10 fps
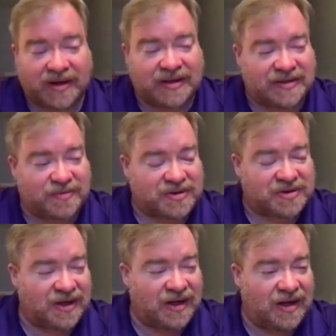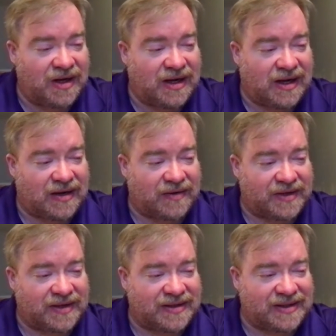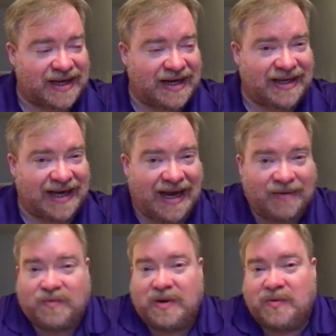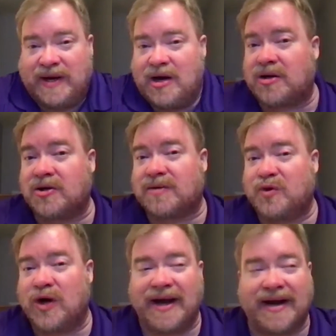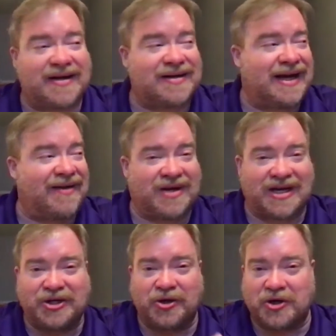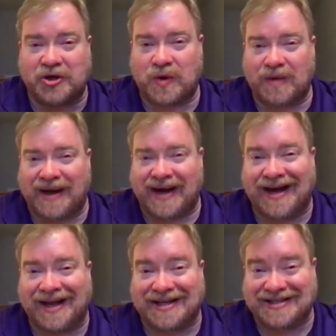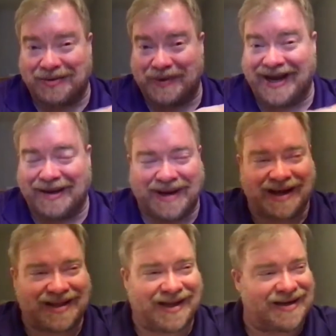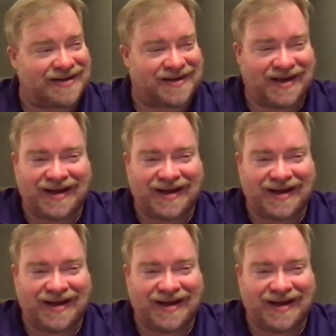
It was the kind of thing we all took pride in it, and I showed it to one of my colleagues that we had back then,